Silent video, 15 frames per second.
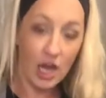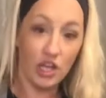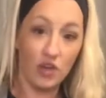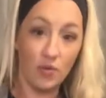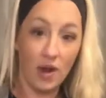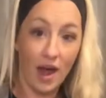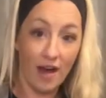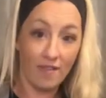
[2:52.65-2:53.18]
You
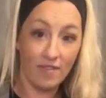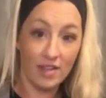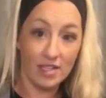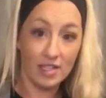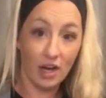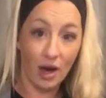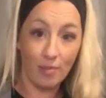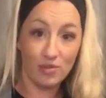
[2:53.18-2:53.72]
would have this
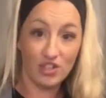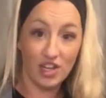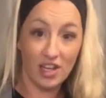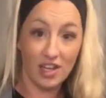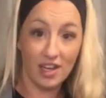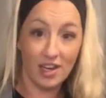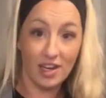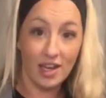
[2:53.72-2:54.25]

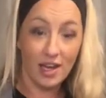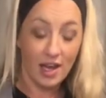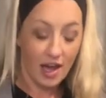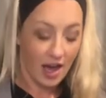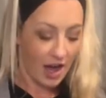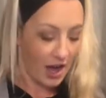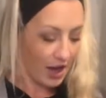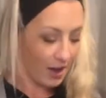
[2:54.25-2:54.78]
option,
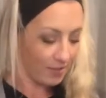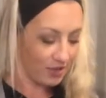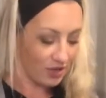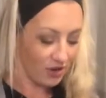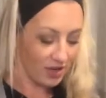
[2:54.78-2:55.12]
you know,